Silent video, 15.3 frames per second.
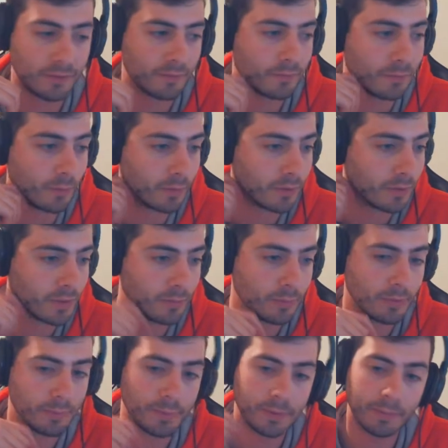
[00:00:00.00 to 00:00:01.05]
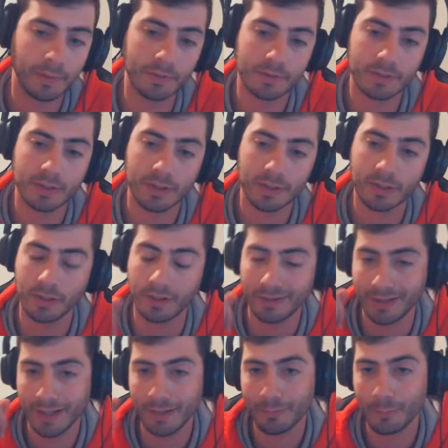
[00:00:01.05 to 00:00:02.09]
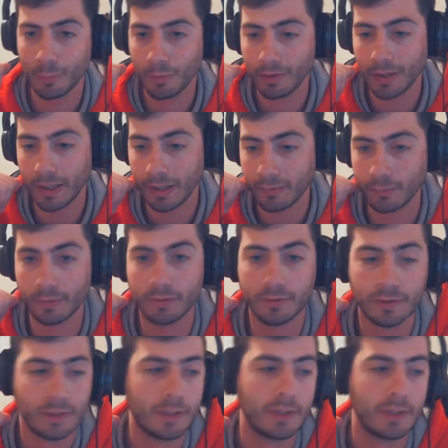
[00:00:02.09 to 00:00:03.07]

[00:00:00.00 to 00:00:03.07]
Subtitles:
for he will be posting a lot more than I will.